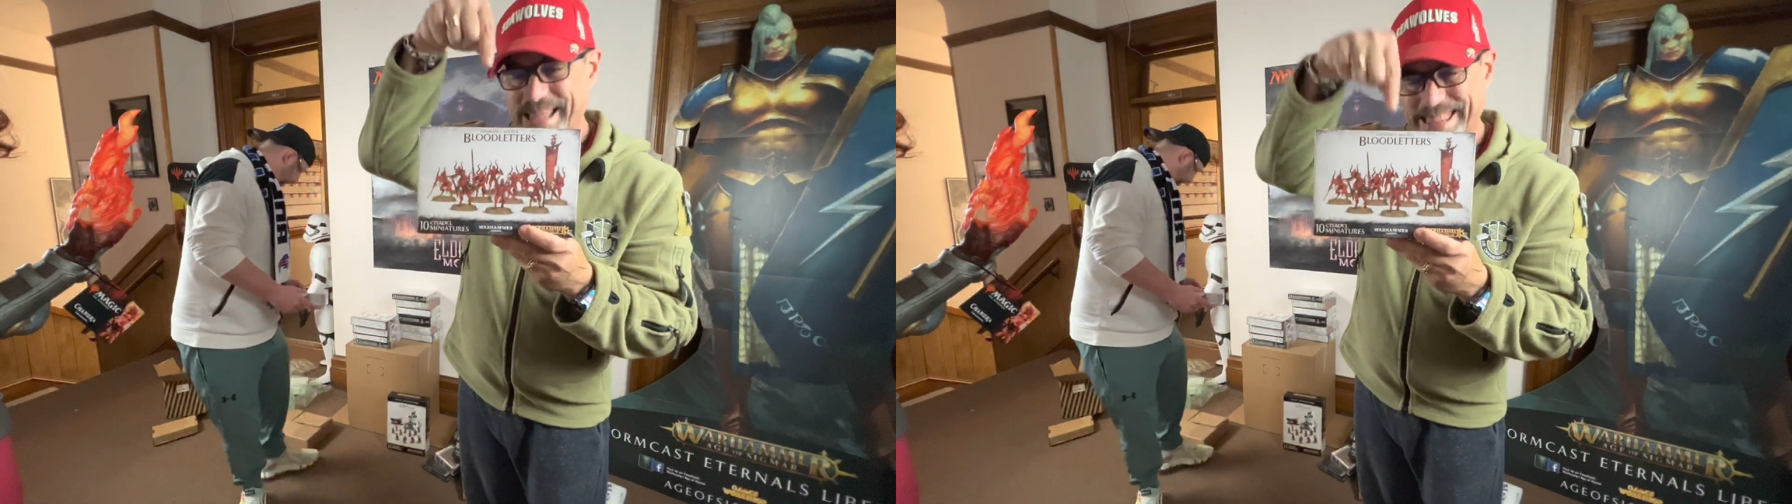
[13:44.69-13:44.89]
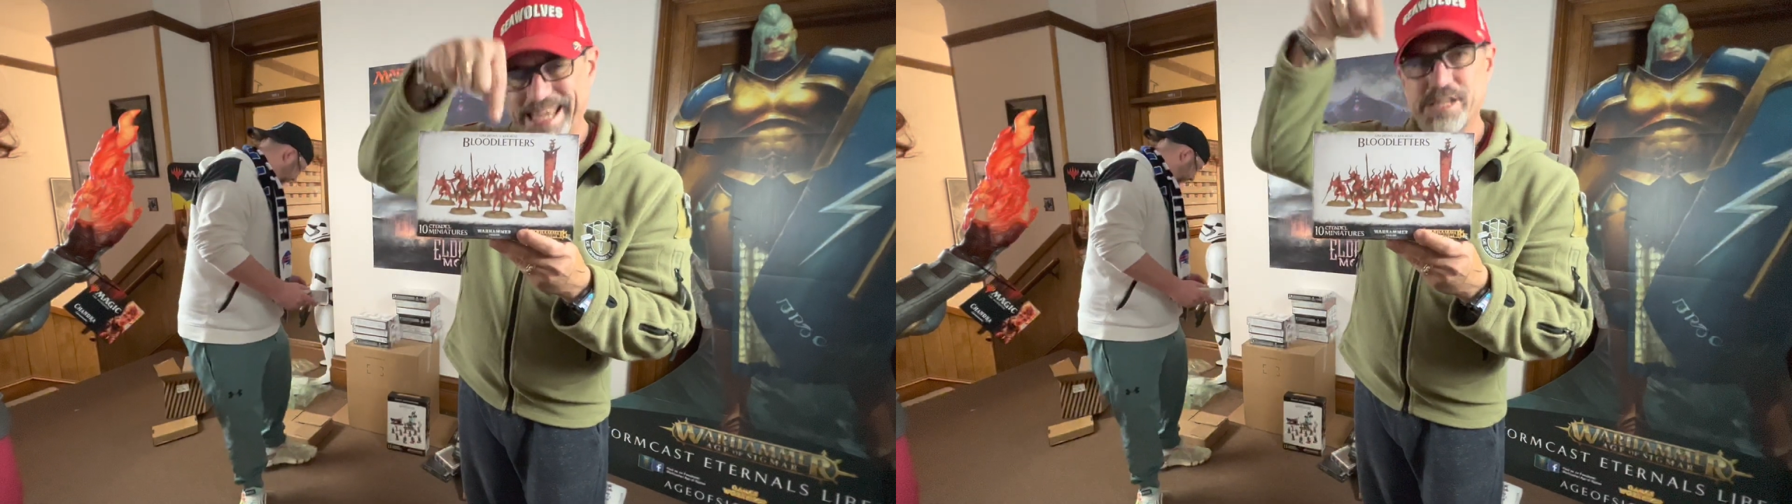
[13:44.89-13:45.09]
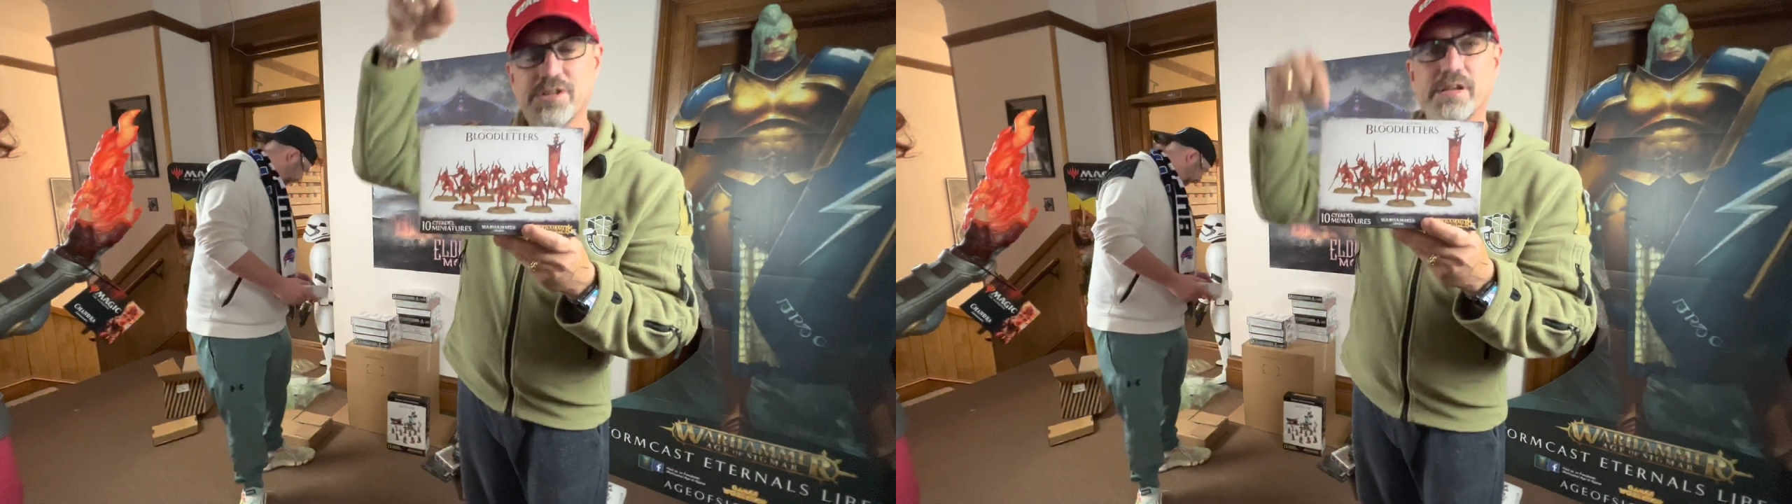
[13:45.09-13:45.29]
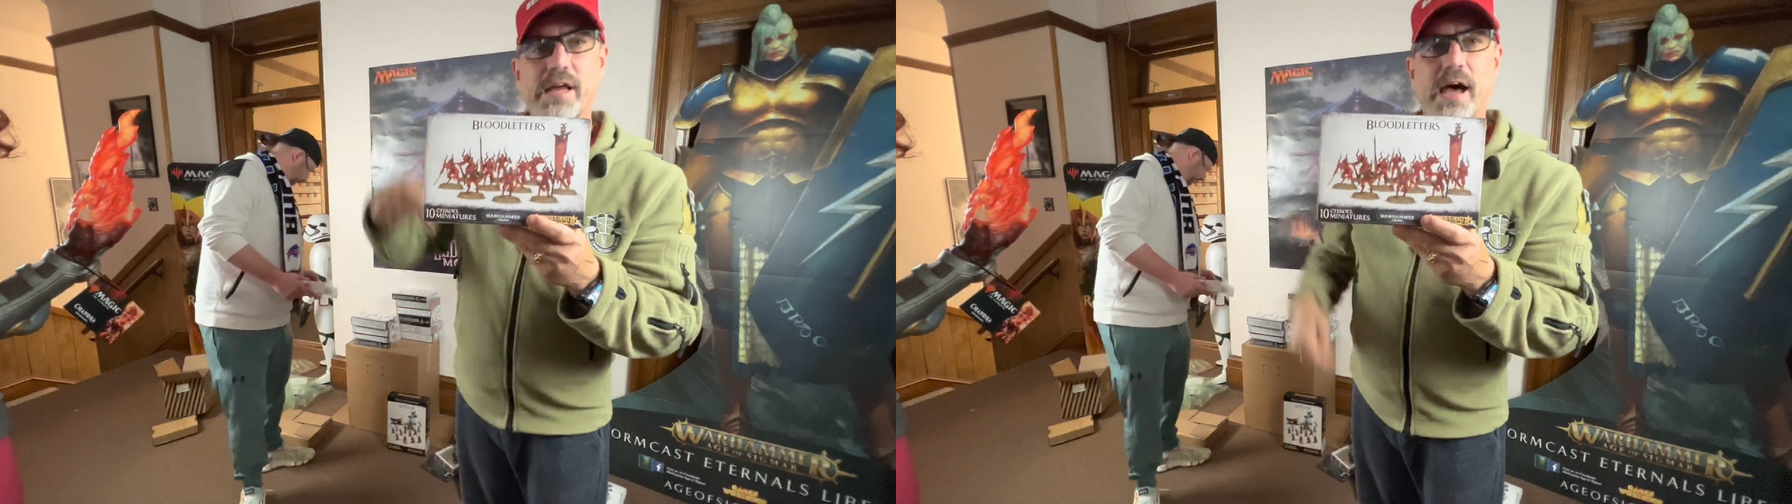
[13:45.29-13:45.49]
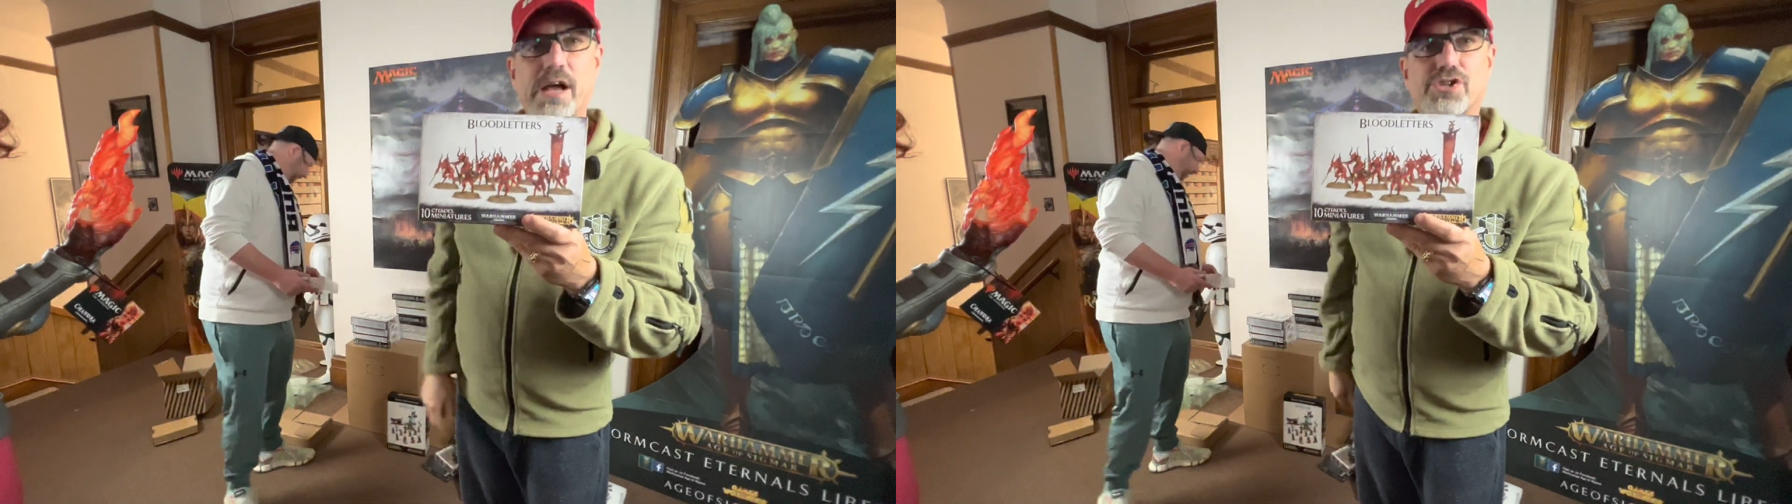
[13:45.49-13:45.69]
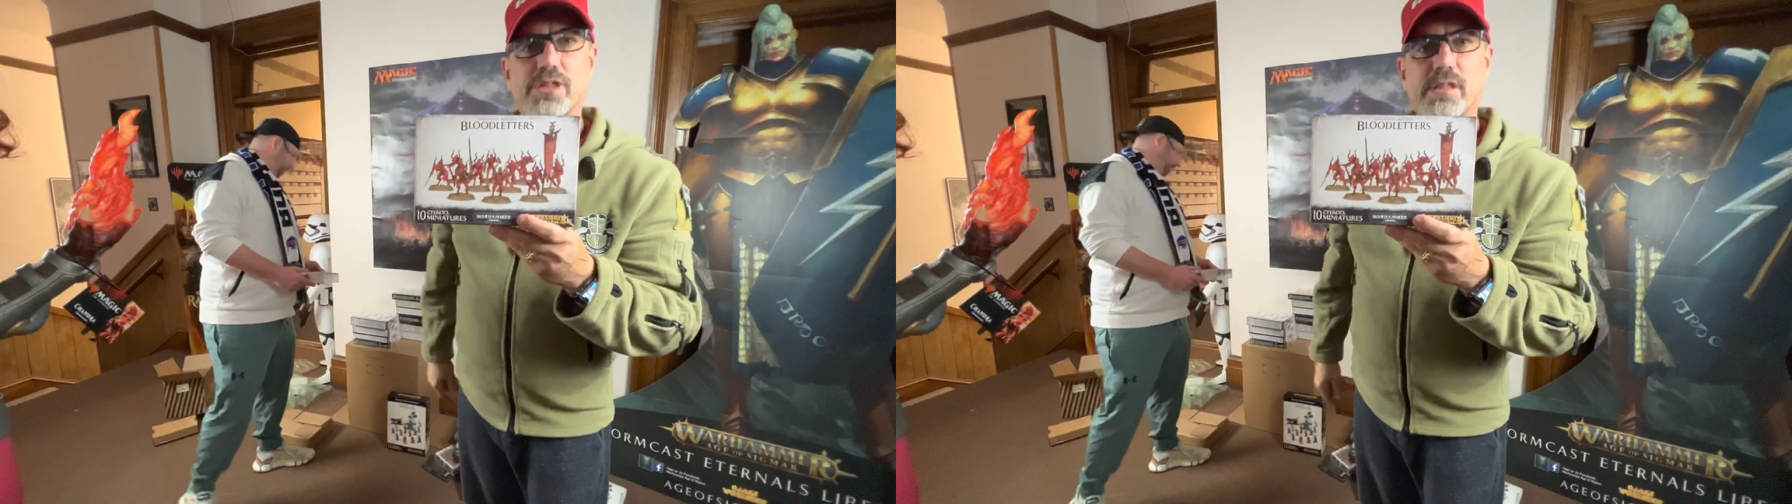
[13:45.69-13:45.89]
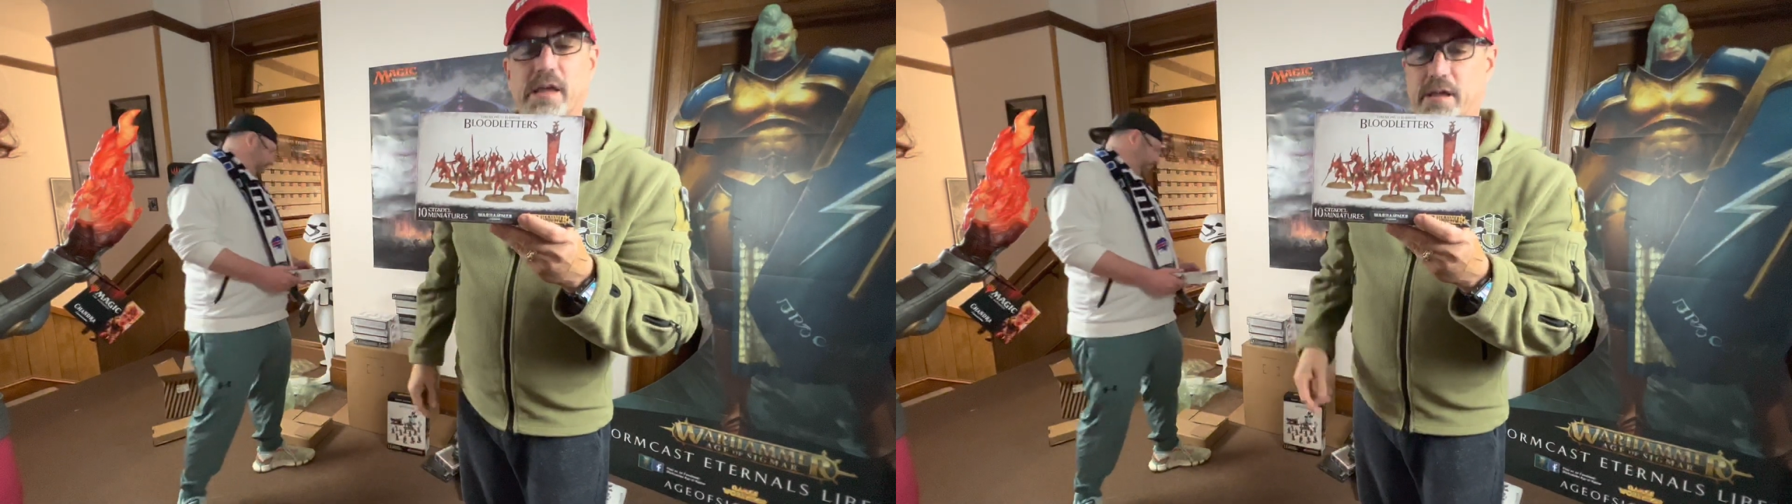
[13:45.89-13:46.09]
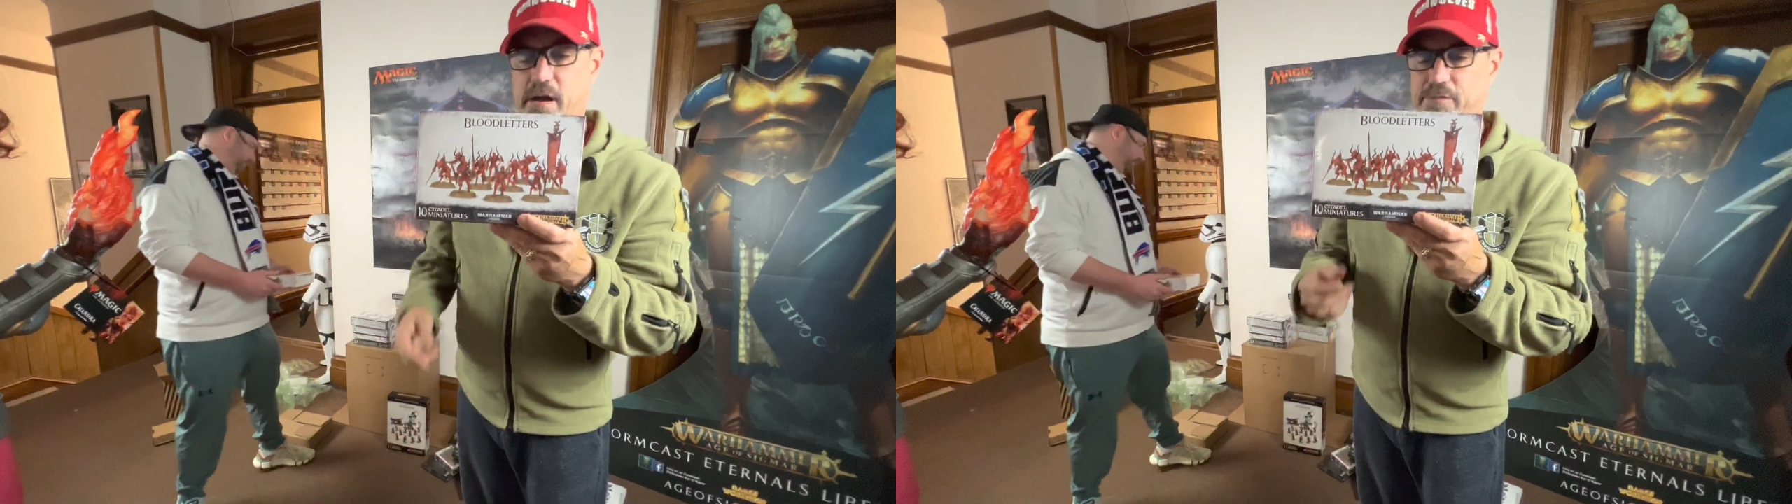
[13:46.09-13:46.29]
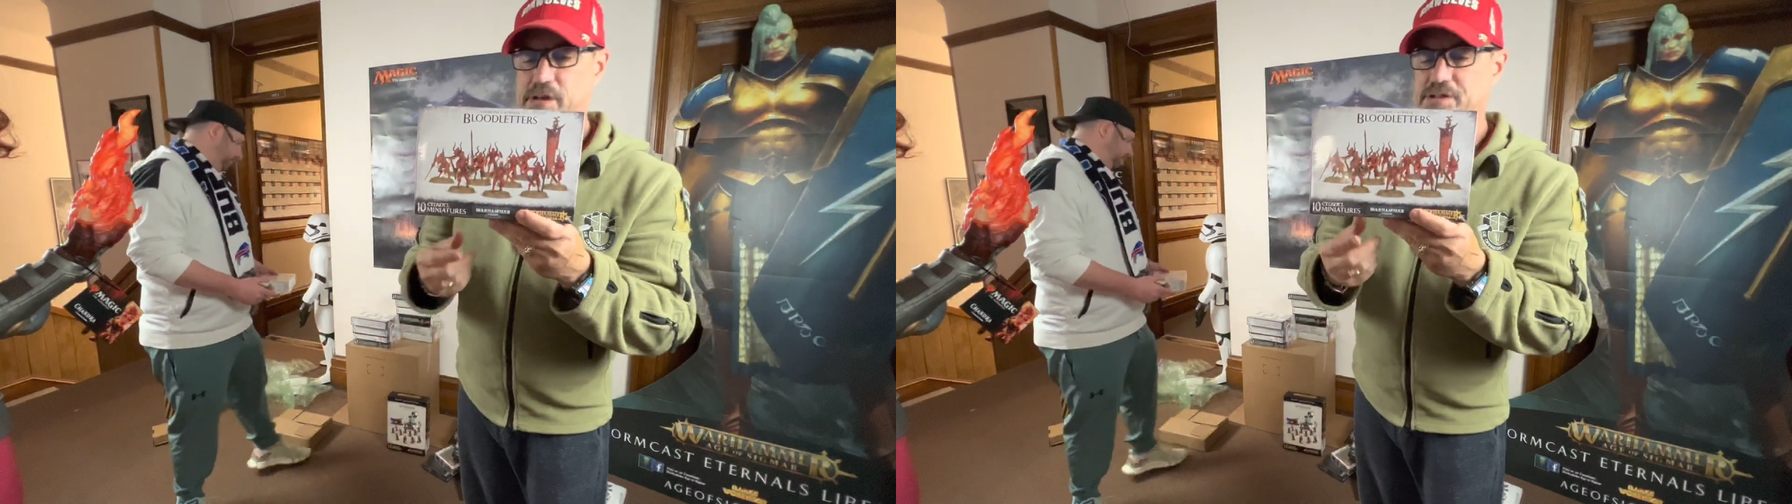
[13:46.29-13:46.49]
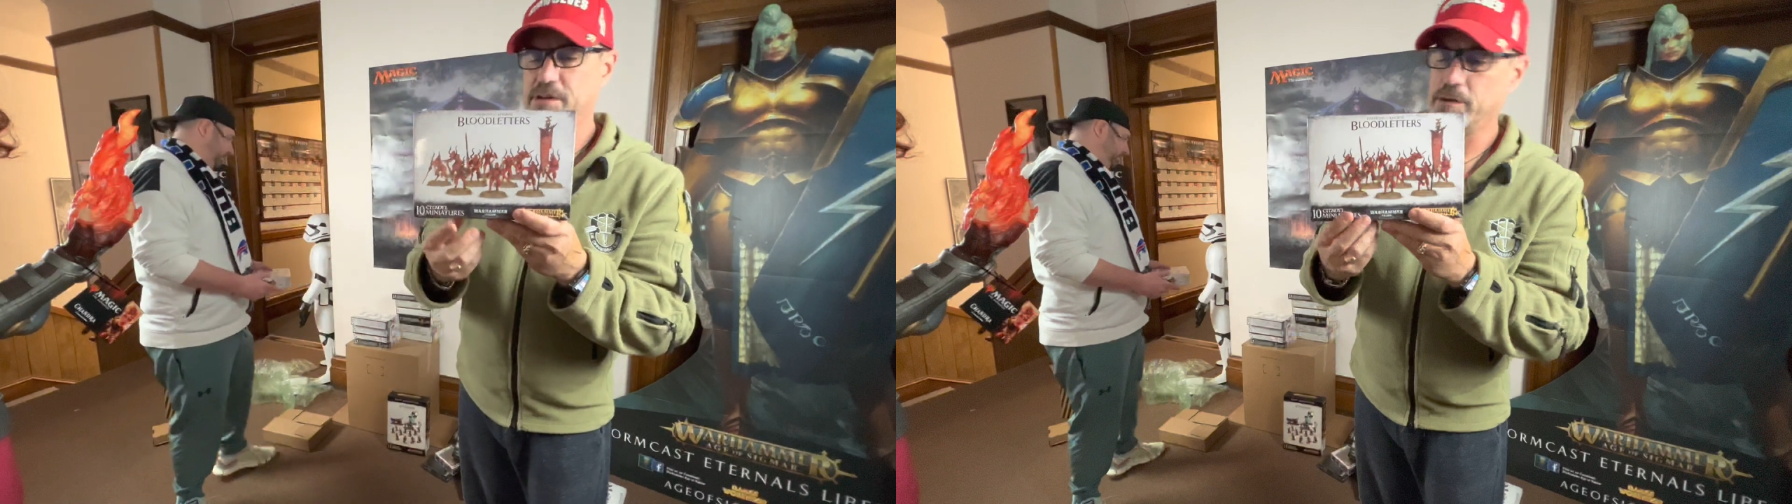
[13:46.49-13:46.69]
these are the guys you think of.
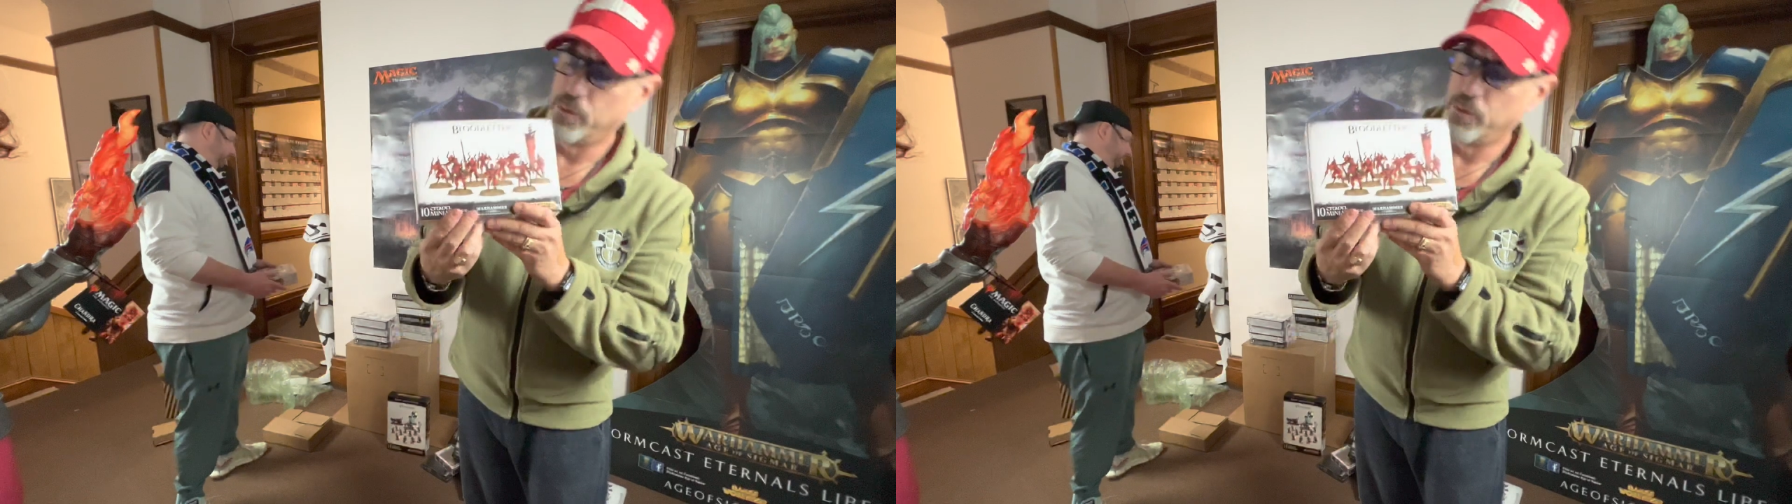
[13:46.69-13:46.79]
These are the little